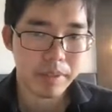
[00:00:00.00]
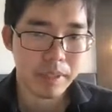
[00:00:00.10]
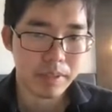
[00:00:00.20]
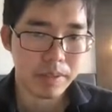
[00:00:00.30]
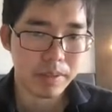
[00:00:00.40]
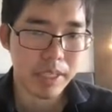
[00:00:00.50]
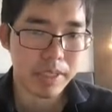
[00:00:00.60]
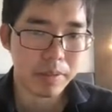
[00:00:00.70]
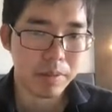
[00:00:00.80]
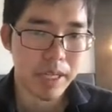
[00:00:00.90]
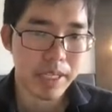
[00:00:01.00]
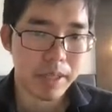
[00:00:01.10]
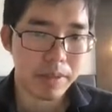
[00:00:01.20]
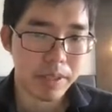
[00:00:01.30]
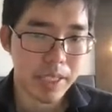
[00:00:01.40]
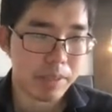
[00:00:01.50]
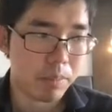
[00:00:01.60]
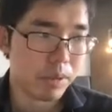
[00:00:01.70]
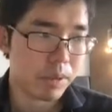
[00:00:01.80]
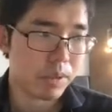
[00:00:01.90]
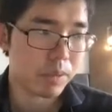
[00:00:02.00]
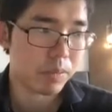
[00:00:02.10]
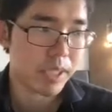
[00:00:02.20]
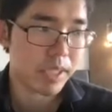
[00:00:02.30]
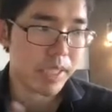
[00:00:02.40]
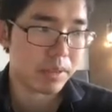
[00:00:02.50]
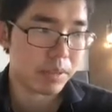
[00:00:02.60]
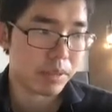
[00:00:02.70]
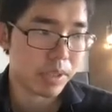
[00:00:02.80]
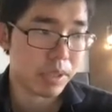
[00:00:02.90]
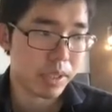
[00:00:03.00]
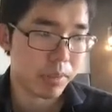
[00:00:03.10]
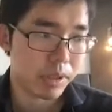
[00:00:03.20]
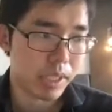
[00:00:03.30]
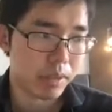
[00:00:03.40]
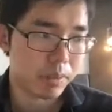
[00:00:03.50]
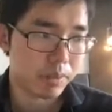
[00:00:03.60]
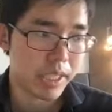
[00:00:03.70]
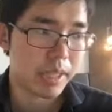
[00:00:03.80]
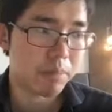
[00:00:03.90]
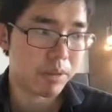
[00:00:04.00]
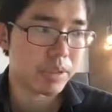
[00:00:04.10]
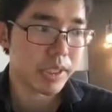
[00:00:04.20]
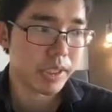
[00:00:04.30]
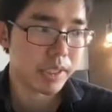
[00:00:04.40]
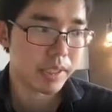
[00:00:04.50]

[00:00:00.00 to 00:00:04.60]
So that's why on these models, we need to use a model-free approach.